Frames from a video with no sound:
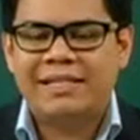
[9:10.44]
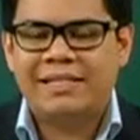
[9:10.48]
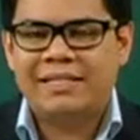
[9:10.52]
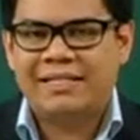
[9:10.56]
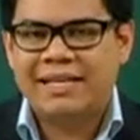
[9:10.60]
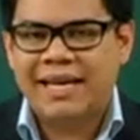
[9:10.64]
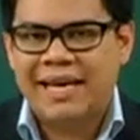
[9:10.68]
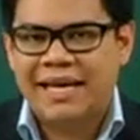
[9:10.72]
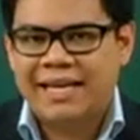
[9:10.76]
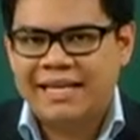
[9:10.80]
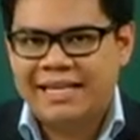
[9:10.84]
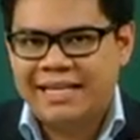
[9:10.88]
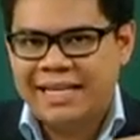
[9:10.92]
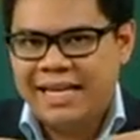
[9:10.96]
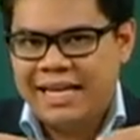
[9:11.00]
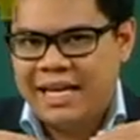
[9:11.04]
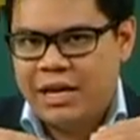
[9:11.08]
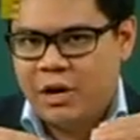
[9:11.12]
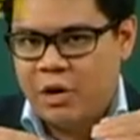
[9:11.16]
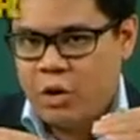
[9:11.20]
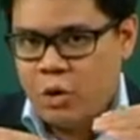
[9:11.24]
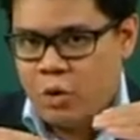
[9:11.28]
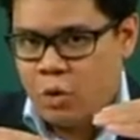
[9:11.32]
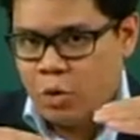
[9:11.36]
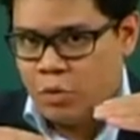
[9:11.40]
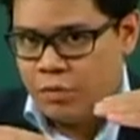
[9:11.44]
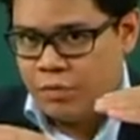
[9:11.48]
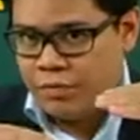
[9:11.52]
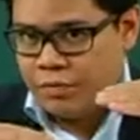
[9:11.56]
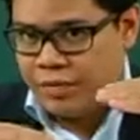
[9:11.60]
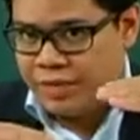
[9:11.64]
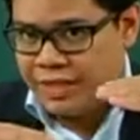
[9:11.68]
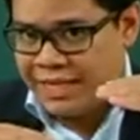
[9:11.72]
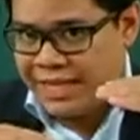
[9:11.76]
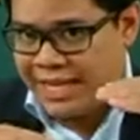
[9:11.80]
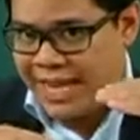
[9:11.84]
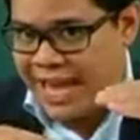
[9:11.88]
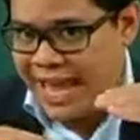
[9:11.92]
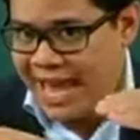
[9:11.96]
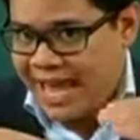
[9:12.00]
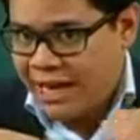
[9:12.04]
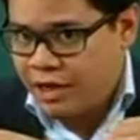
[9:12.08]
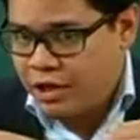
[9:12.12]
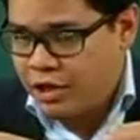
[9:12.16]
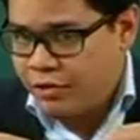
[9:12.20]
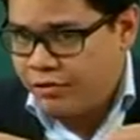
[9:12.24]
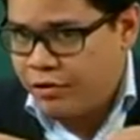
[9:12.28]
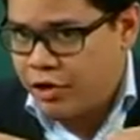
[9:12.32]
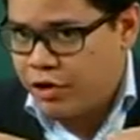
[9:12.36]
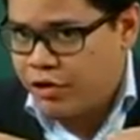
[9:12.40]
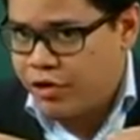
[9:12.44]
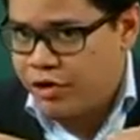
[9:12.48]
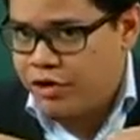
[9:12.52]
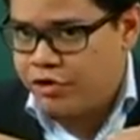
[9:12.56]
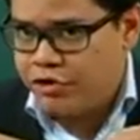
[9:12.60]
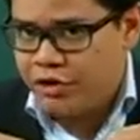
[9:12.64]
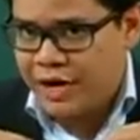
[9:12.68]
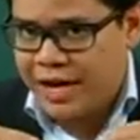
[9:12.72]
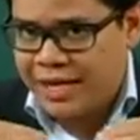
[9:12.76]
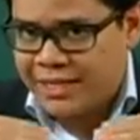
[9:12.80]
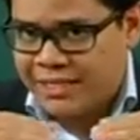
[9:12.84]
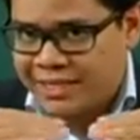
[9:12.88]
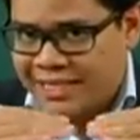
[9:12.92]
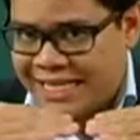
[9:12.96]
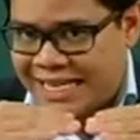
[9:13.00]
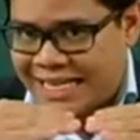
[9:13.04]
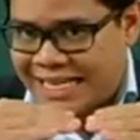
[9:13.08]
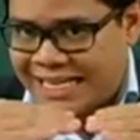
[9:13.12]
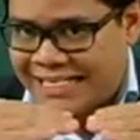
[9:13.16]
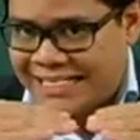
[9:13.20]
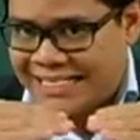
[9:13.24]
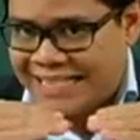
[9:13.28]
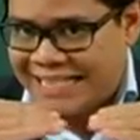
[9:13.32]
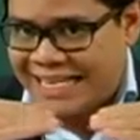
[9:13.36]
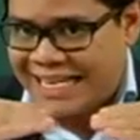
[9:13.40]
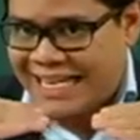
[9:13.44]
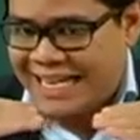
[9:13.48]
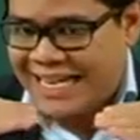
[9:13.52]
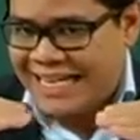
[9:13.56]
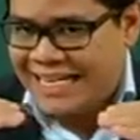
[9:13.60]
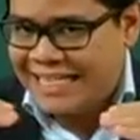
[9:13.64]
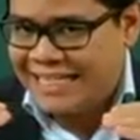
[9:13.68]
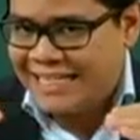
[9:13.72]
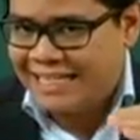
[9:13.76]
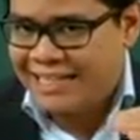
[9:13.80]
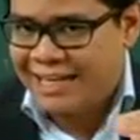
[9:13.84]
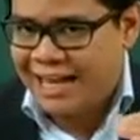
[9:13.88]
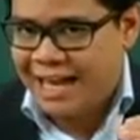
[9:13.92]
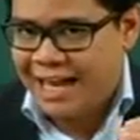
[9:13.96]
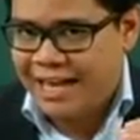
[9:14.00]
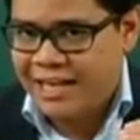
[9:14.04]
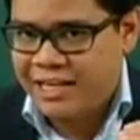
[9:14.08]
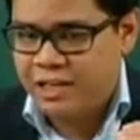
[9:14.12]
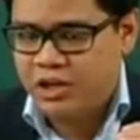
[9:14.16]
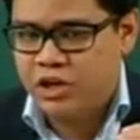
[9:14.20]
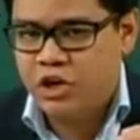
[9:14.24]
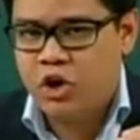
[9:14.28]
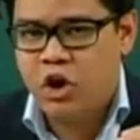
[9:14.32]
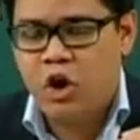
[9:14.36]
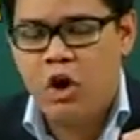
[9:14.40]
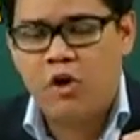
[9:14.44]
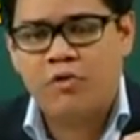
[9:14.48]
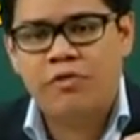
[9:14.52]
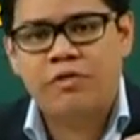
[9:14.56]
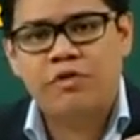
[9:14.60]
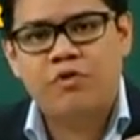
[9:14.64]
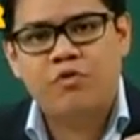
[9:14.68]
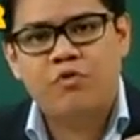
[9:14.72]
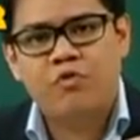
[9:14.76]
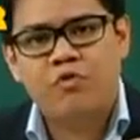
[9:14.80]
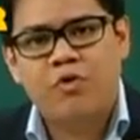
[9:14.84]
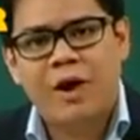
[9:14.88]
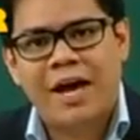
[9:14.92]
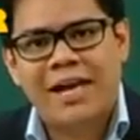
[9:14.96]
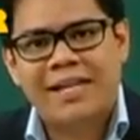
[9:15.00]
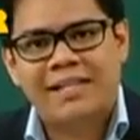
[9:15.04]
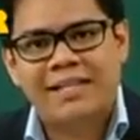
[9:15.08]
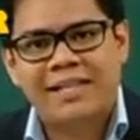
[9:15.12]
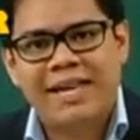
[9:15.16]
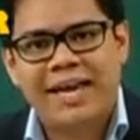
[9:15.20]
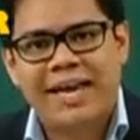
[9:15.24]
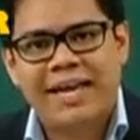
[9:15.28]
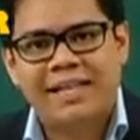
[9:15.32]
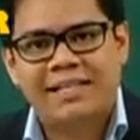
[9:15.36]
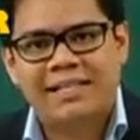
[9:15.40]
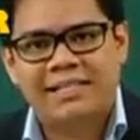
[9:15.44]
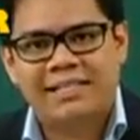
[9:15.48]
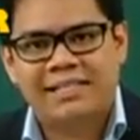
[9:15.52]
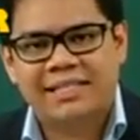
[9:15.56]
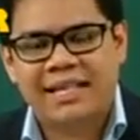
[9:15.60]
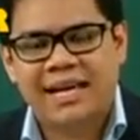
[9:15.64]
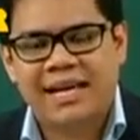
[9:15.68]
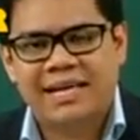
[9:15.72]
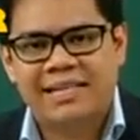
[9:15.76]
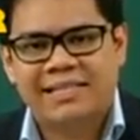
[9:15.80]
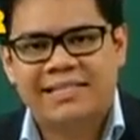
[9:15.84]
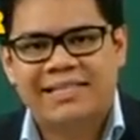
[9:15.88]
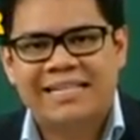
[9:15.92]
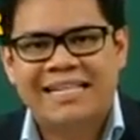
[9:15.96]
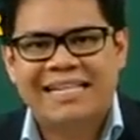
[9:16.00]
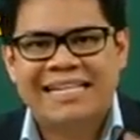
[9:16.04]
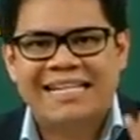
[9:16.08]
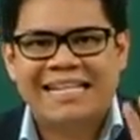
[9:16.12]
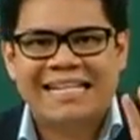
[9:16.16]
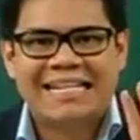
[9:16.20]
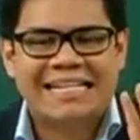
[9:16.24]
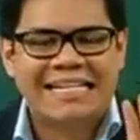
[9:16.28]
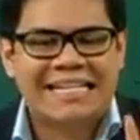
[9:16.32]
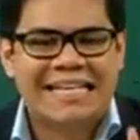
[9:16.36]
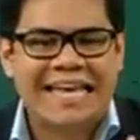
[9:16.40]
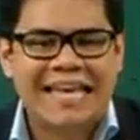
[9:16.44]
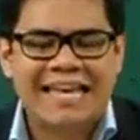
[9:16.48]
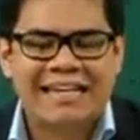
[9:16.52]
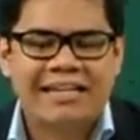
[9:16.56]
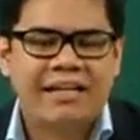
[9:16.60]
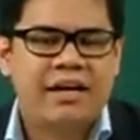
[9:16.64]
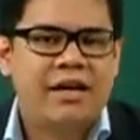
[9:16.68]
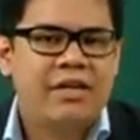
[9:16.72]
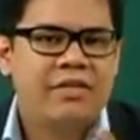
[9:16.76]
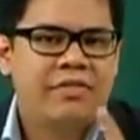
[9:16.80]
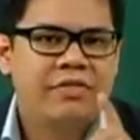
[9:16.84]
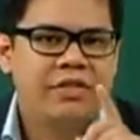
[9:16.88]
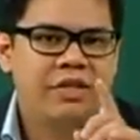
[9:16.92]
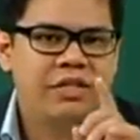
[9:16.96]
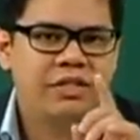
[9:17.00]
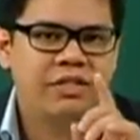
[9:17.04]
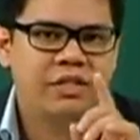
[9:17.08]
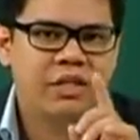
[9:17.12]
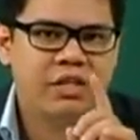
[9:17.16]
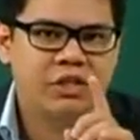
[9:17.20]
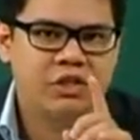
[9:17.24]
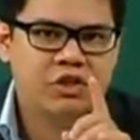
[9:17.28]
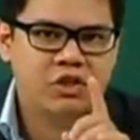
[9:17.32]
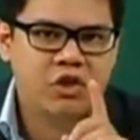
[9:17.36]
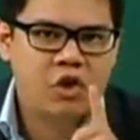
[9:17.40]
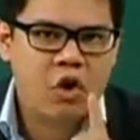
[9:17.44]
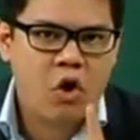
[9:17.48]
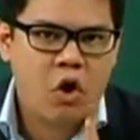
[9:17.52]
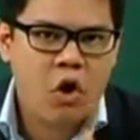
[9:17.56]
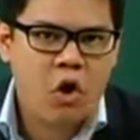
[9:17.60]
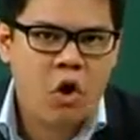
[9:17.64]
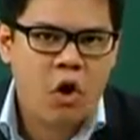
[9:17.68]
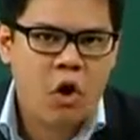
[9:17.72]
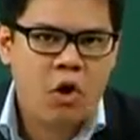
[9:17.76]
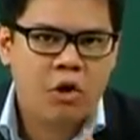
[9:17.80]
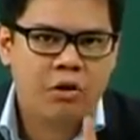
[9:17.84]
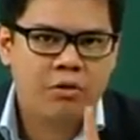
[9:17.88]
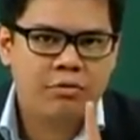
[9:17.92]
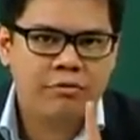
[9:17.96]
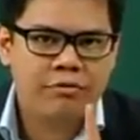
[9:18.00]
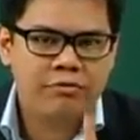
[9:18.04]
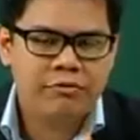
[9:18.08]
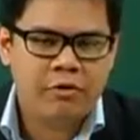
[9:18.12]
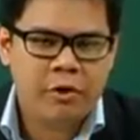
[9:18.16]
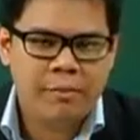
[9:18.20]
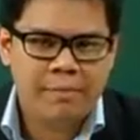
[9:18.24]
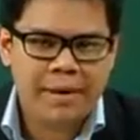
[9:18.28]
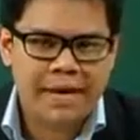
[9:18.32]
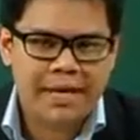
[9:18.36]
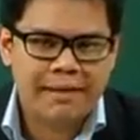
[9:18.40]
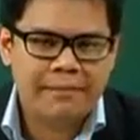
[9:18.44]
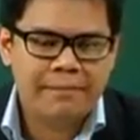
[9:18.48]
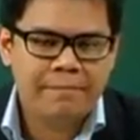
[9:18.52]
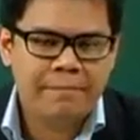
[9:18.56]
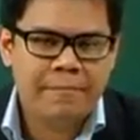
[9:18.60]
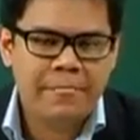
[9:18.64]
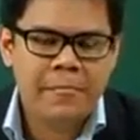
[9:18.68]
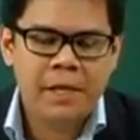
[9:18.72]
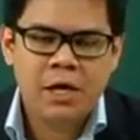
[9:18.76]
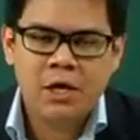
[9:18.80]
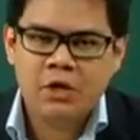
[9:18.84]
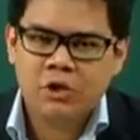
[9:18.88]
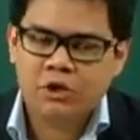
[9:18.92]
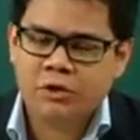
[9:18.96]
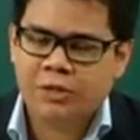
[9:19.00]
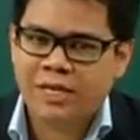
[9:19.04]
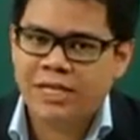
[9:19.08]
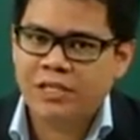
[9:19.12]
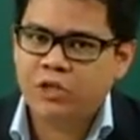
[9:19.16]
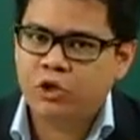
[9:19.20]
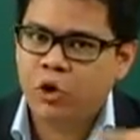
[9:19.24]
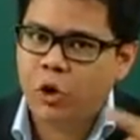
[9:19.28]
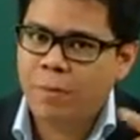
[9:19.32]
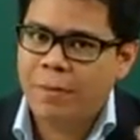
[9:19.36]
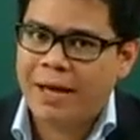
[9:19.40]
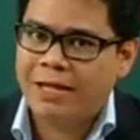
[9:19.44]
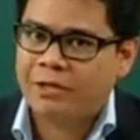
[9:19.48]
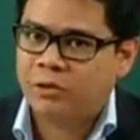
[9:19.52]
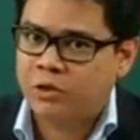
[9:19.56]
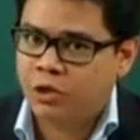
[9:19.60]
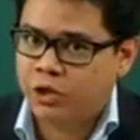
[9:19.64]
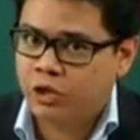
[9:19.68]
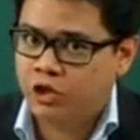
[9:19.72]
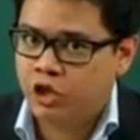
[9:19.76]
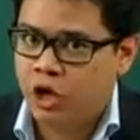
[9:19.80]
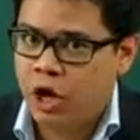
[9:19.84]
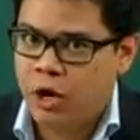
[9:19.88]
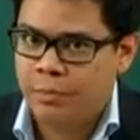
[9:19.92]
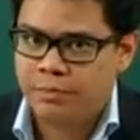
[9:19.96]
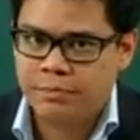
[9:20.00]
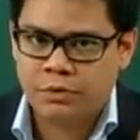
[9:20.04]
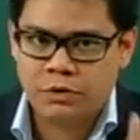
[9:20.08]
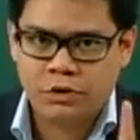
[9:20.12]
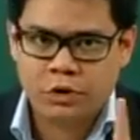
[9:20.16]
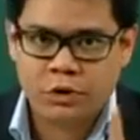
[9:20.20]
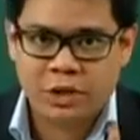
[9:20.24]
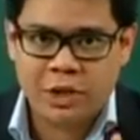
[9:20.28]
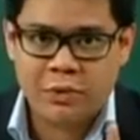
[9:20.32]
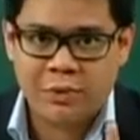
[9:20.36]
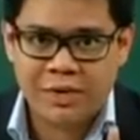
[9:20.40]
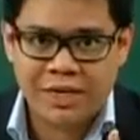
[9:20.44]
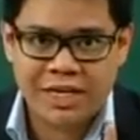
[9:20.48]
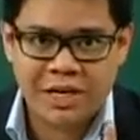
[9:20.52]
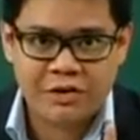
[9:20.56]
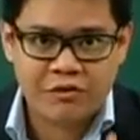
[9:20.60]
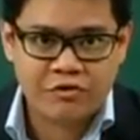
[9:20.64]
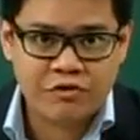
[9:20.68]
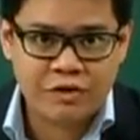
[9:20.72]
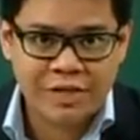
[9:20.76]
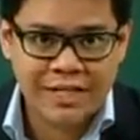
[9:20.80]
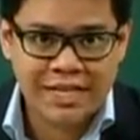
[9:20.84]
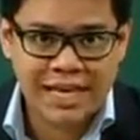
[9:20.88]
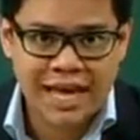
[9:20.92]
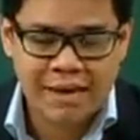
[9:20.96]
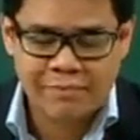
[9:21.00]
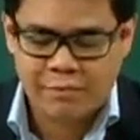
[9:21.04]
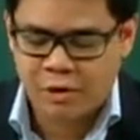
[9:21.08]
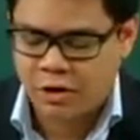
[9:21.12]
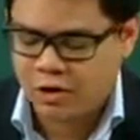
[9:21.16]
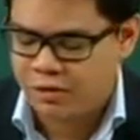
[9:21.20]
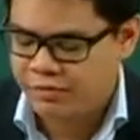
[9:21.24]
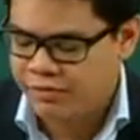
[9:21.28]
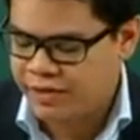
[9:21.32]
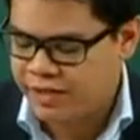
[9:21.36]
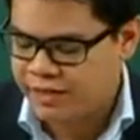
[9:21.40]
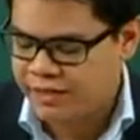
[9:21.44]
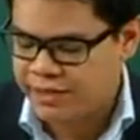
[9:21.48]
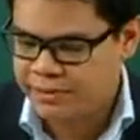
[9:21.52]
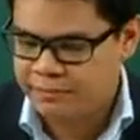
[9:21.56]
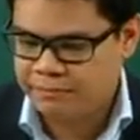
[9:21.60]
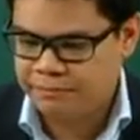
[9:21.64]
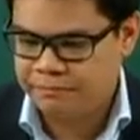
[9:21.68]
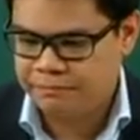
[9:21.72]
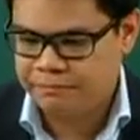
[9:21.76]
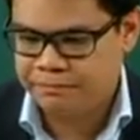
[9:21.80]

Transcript: the date, the end of your address, it is in line on the right-hand side. Again, this is all format. So let's go back to the top so that we can recap all of this.